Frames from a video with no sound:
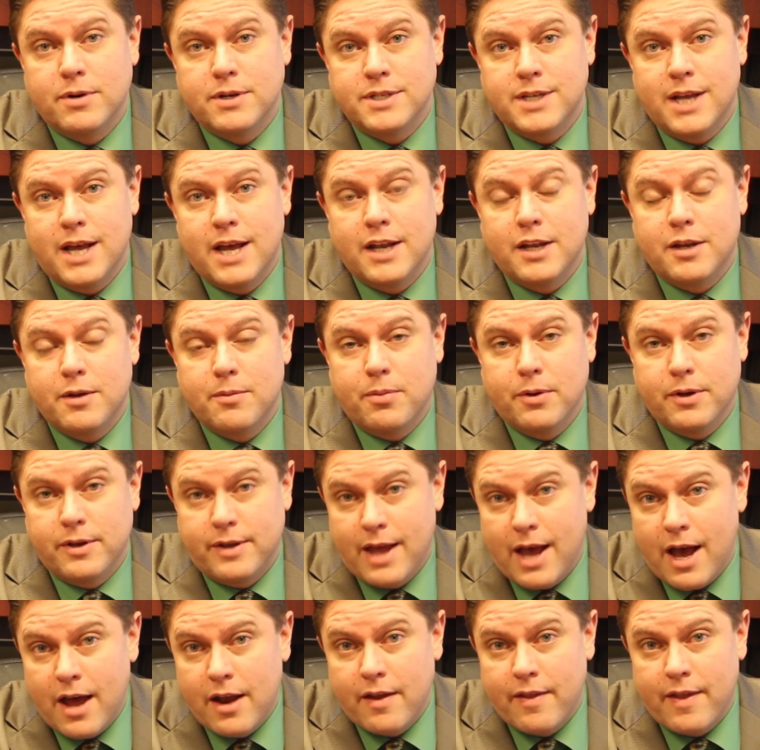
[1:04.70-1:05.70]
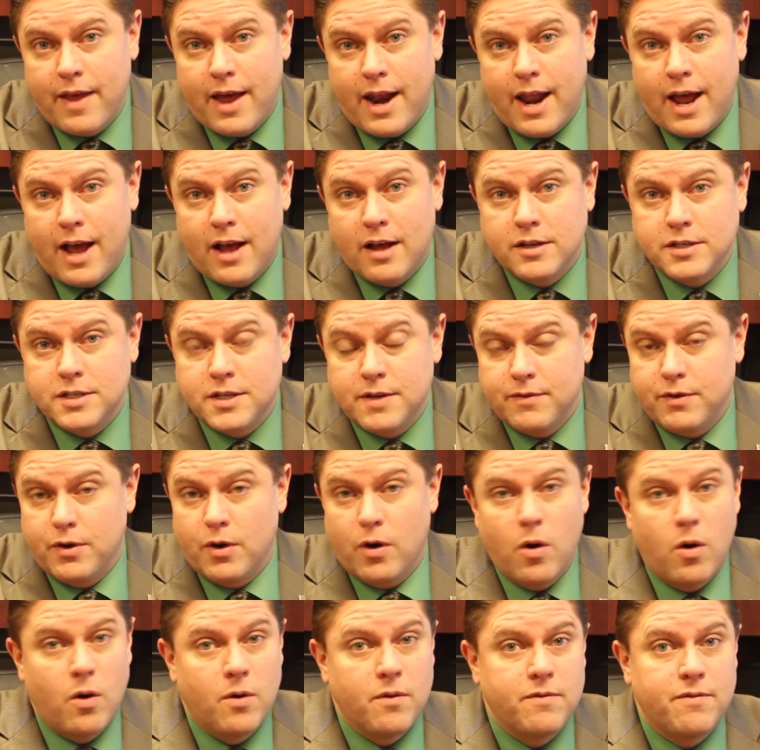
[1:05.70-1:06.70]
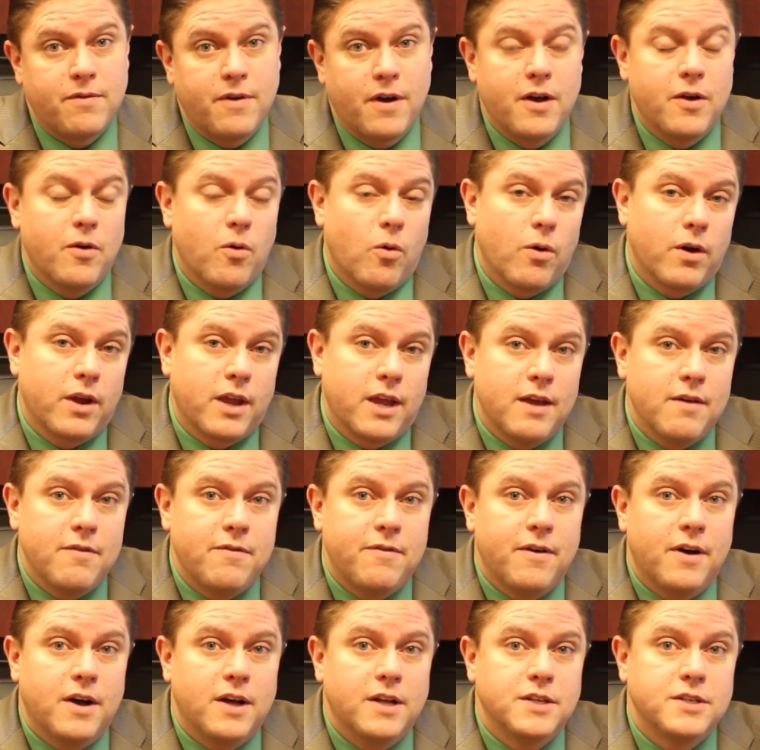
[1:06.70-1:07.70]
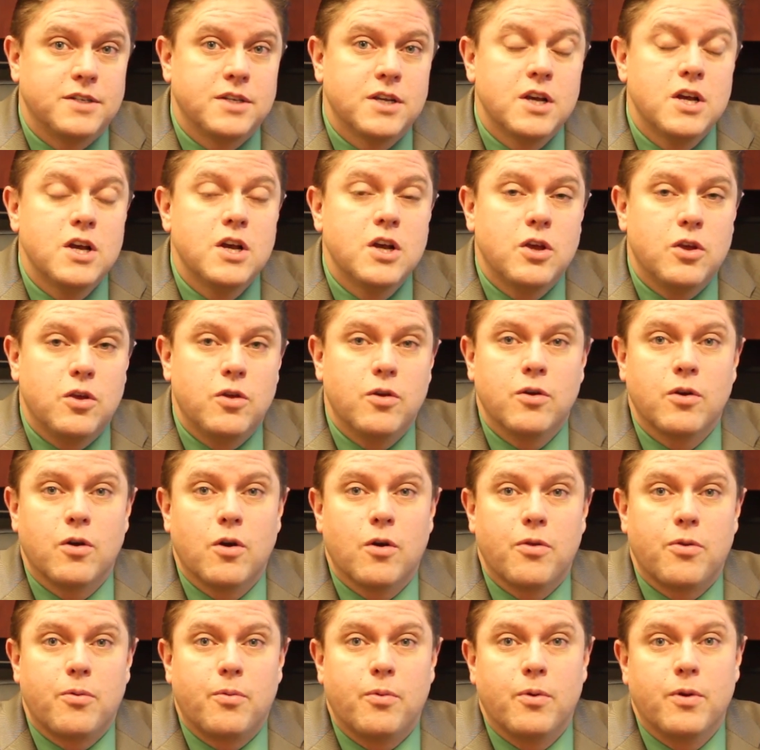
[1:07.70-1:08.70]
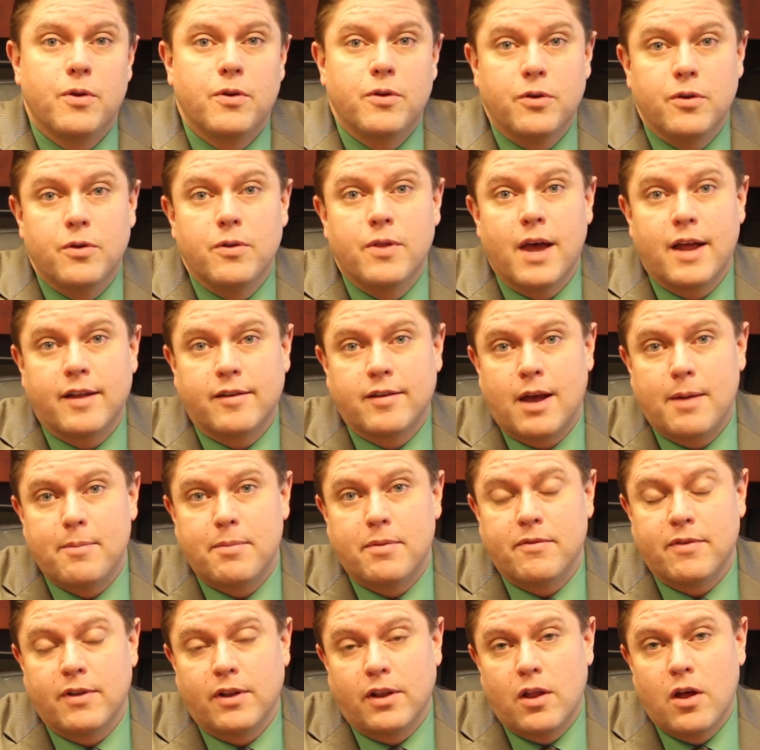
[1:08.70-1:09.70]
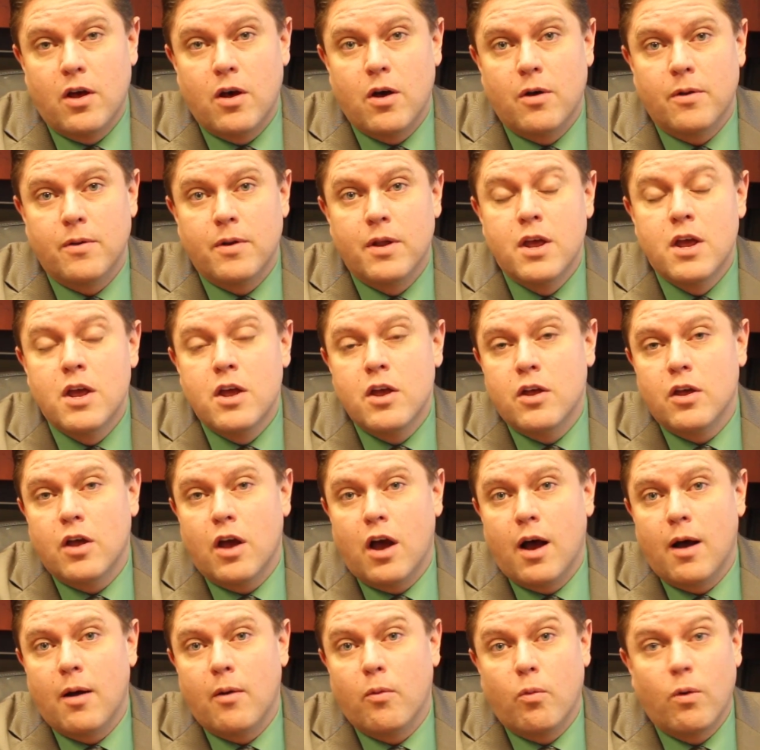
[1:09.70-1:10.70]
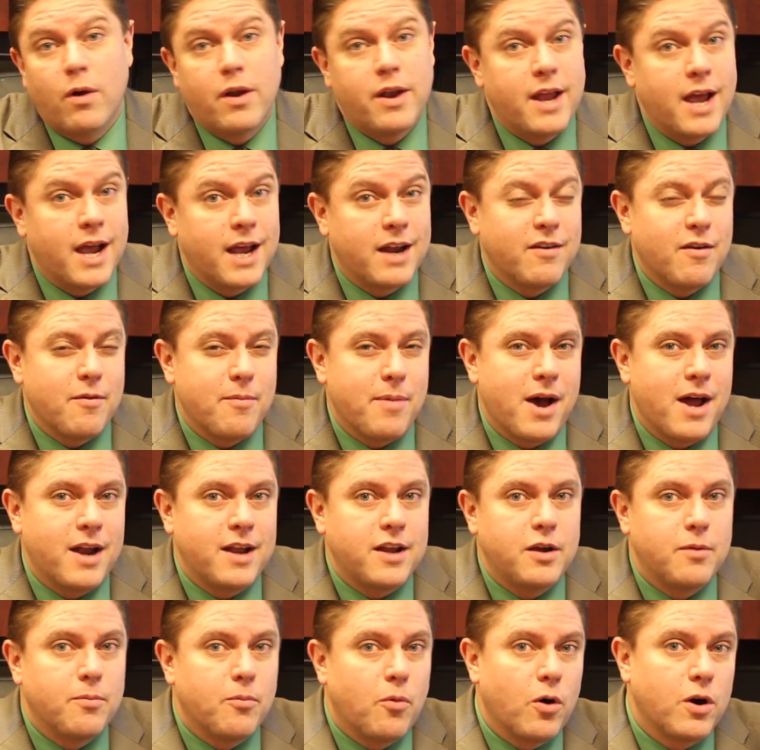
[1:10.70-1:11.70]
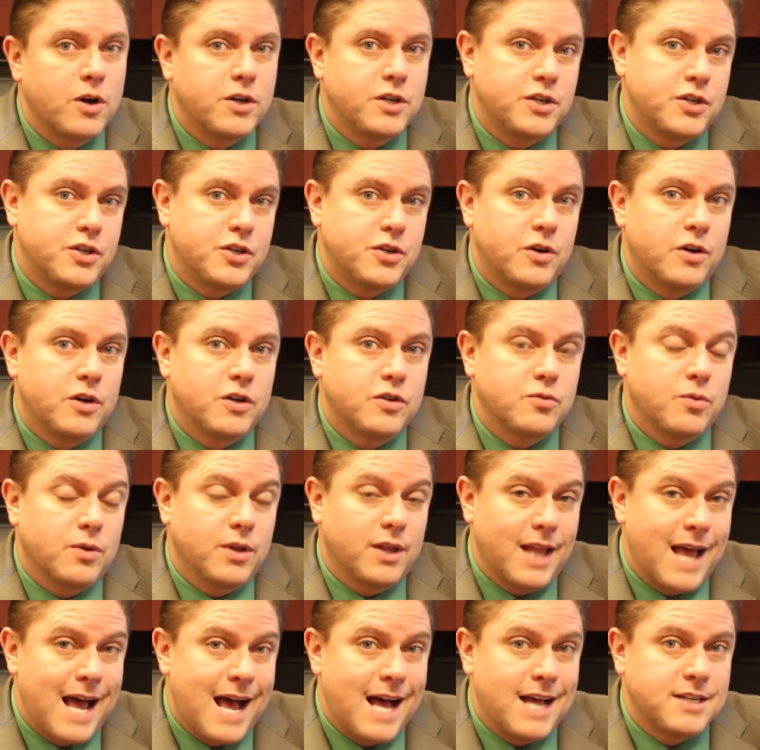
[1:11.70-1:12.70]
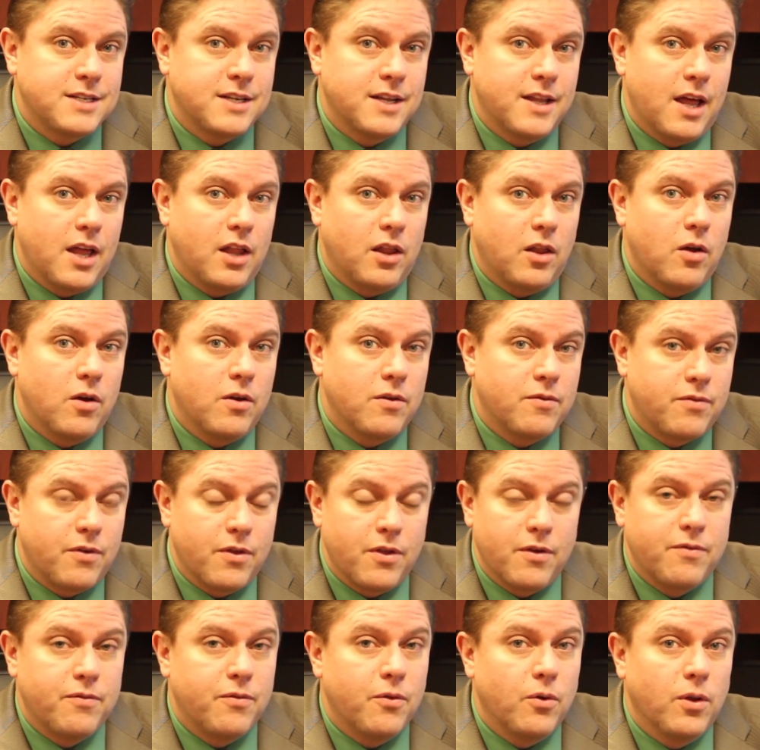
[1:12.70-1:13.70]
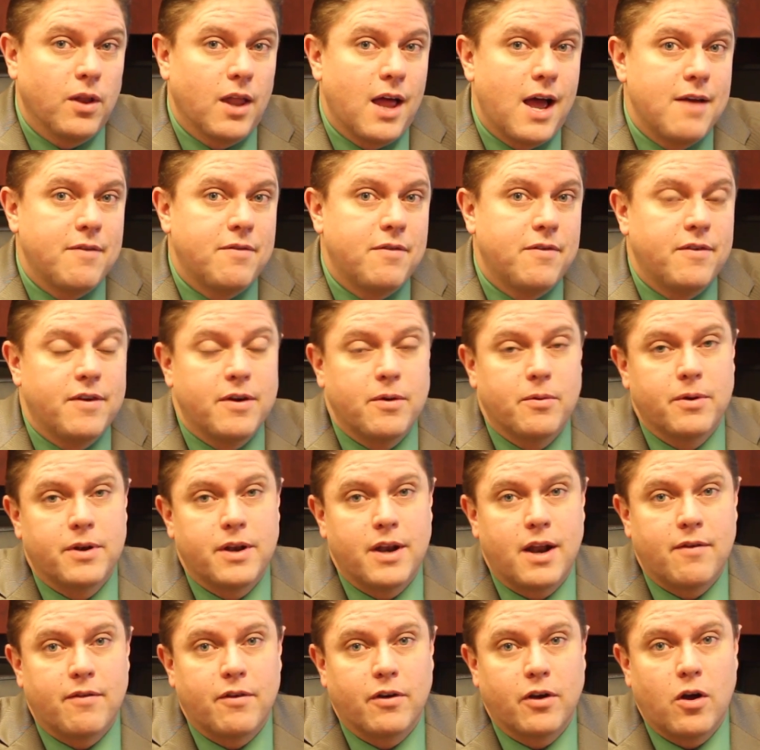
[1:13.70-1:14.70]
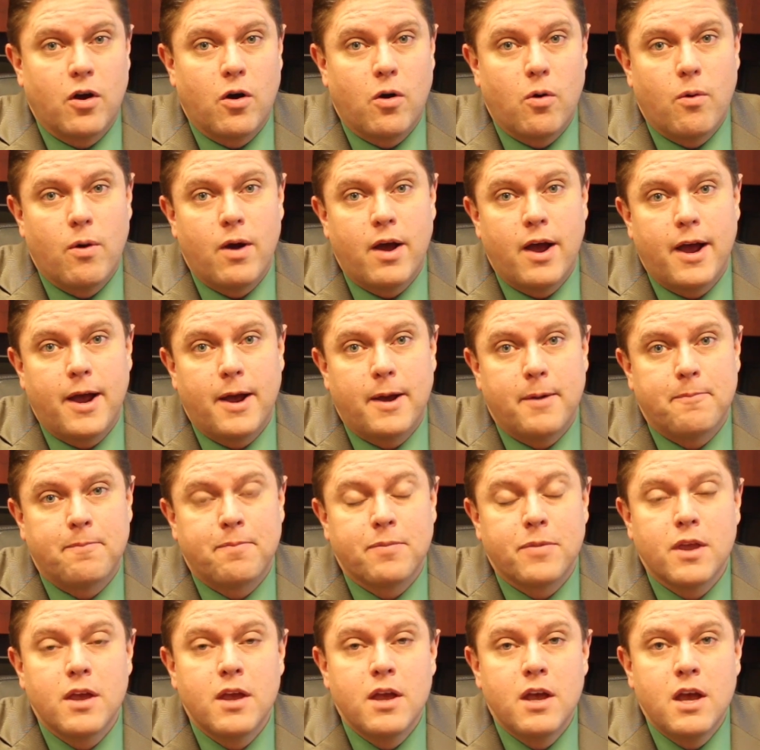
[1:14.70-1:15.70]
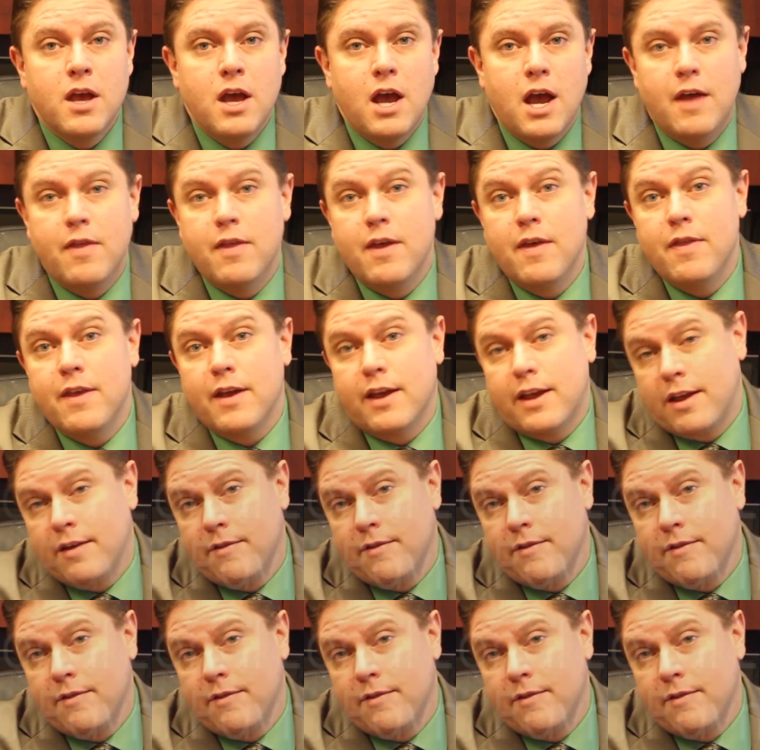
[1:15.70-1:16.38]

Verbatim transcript: percent to put down on that house of your own fund or gift funds, you can go through and do that type of a loan. Uh, one negative about it, your mortgage insurance will last on that loan for the full life of it, would never go away. And then the